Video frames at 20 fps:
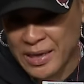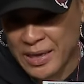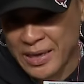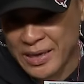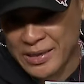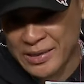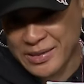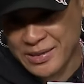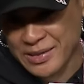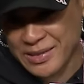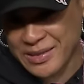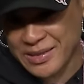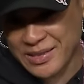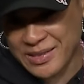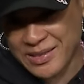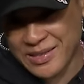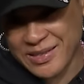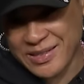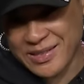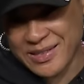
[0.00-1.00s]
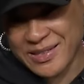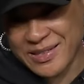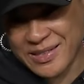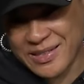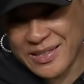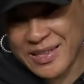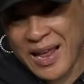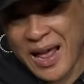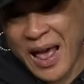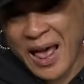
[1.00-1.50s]
days.
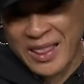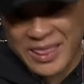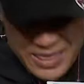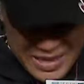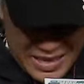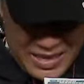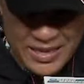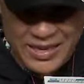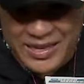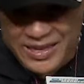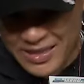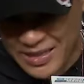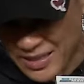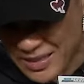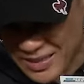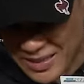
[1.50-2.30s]
I think.